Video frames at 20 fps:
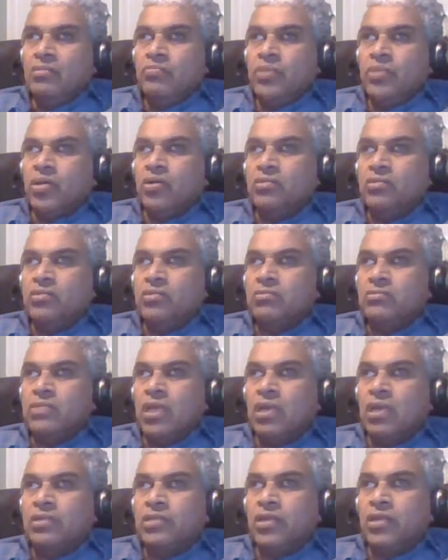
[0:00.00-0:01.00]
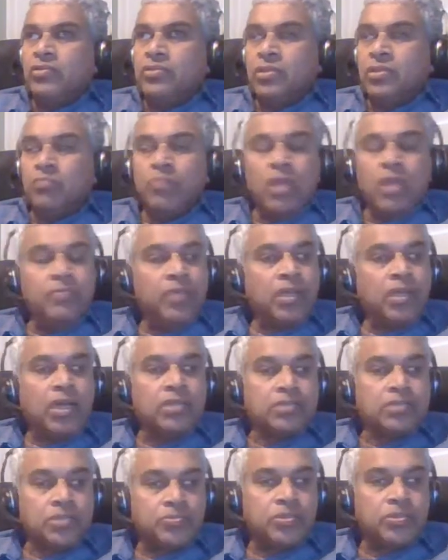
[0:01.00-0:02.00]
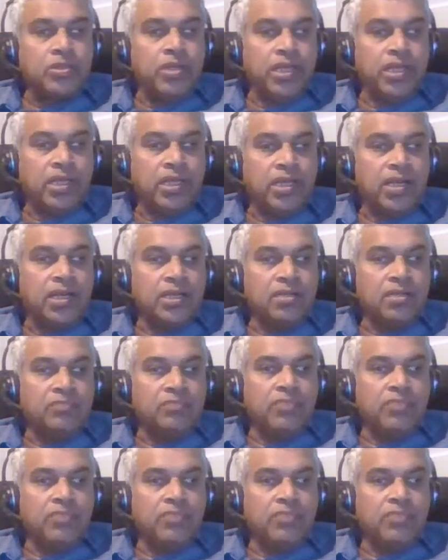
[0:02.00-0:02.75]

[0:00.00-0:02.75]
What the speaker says: Because general theory may be conceptually correct,